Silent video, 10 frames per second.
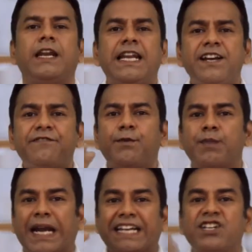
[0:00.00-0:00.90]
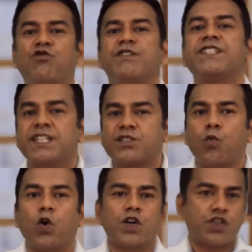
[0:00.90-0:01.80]
Learning from Clayton
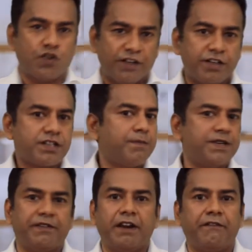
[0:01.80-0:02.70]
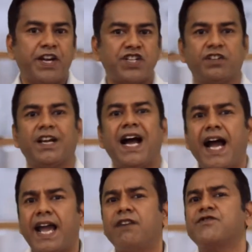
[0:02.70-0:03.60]
Christensen's works on disruptive innovation,
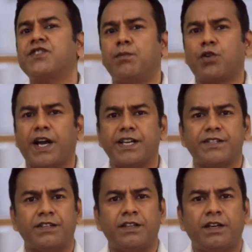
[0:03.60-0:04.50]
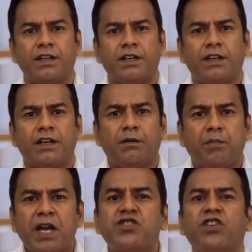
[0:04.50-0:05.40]
I have summarized
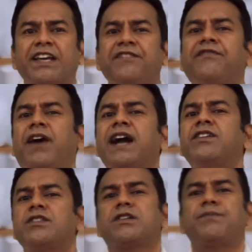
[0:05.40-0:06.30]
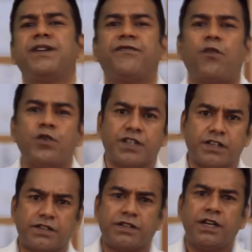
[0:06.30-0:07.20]
majorly five disruptive
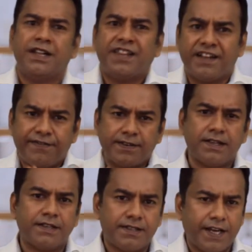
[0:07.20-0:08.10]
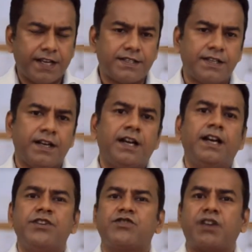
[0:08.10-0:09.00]
forces that facilitates
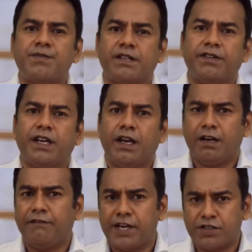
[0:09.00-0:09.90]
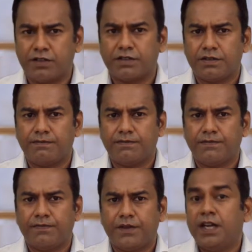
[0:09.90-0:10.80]
disruptive innovations.
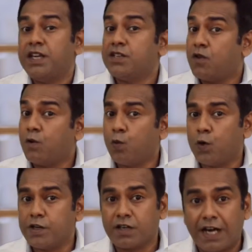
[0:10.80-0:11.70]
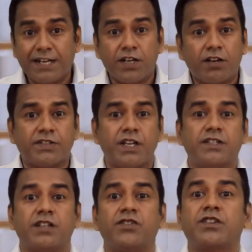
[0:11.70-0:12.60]
In his own words, Clayton
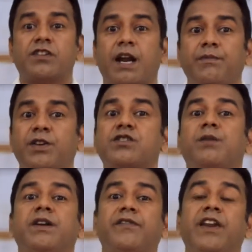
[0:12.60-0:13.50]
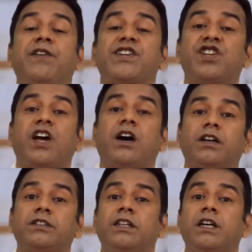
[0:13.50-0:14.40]
Christensen described disruptive innovation
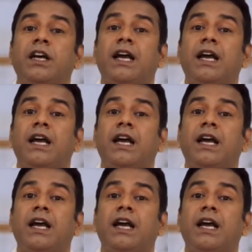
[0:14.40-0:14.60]
as